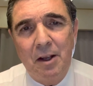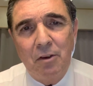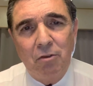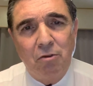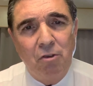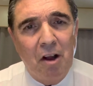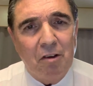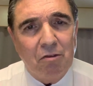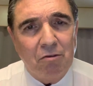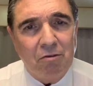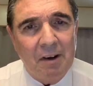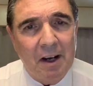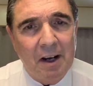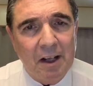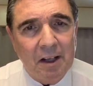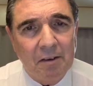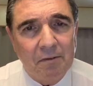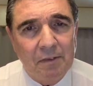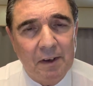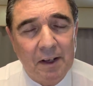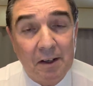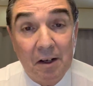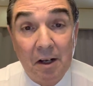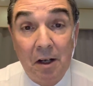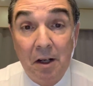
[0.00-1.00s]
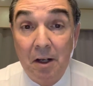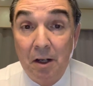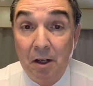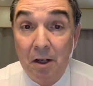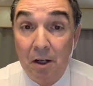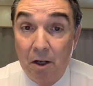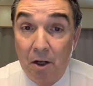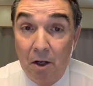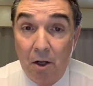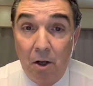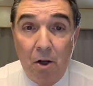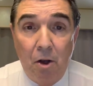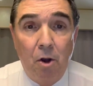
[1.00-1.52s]
is not relevant.
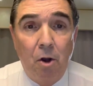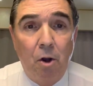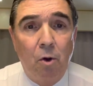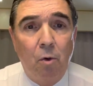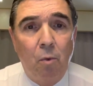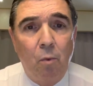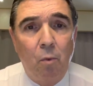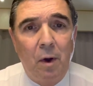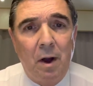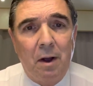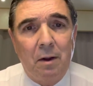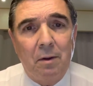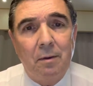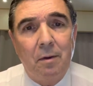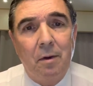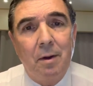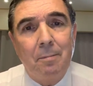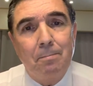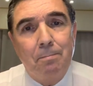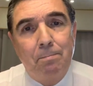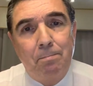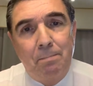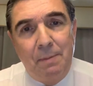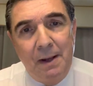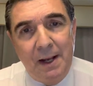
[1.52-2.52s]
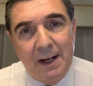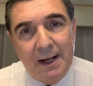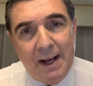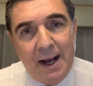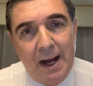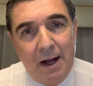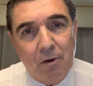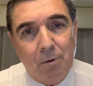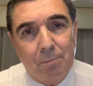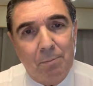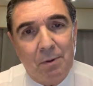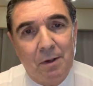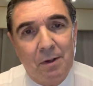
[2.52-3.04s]
Well, be
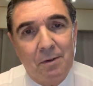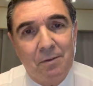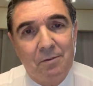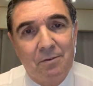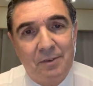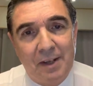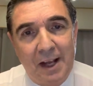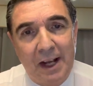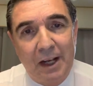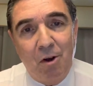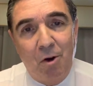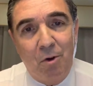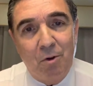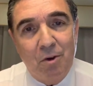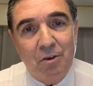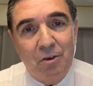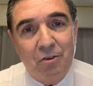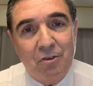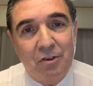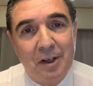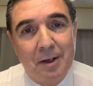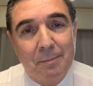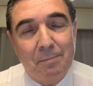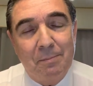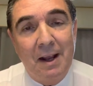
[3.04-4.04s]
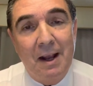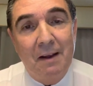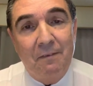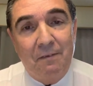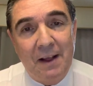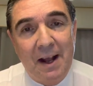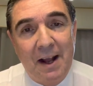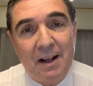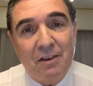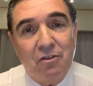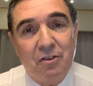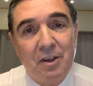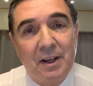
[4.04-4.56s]
accountable, take ownership. If
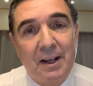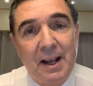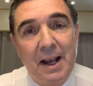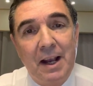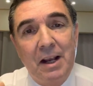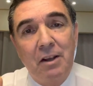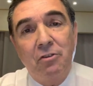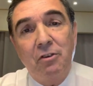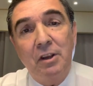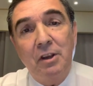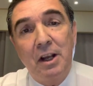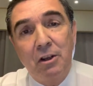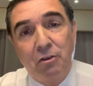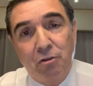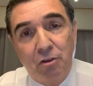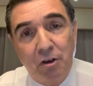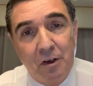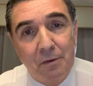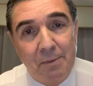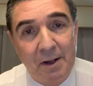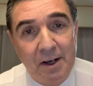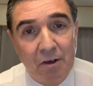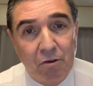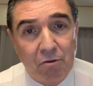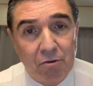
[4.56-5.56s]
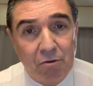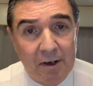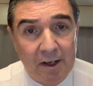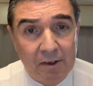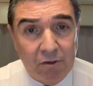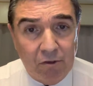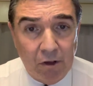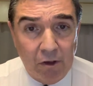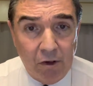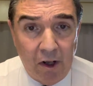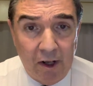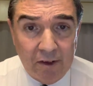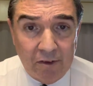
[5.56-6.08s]
that's the case, it should have been
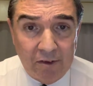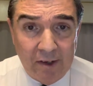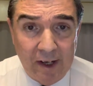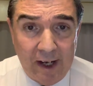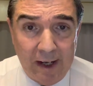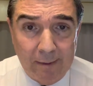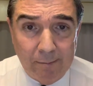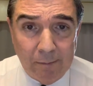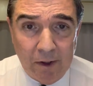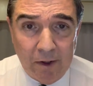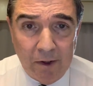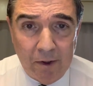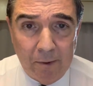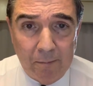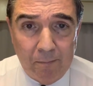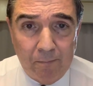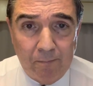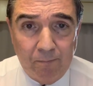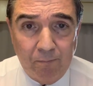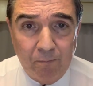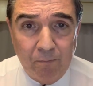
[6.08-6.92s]
addressed a long time ago.